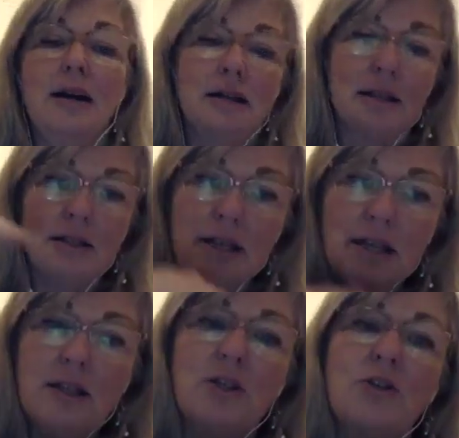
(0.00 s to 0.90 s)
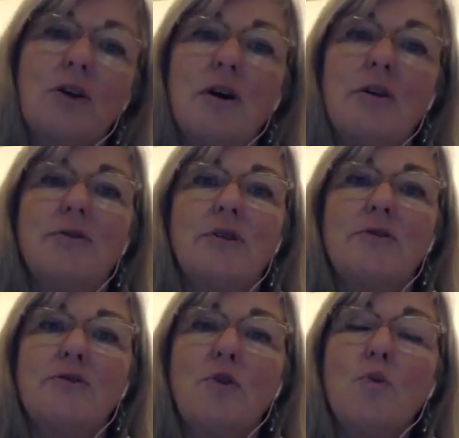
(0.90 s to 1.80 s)
to see the troughs
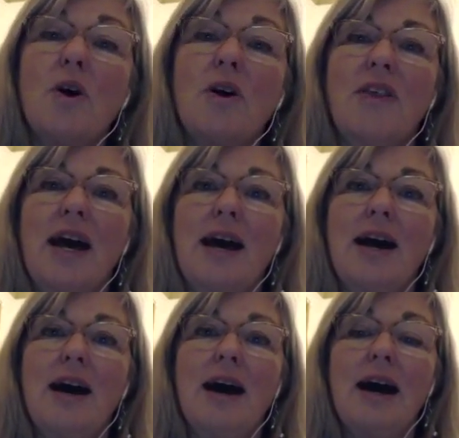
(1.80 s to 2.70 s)
for what they are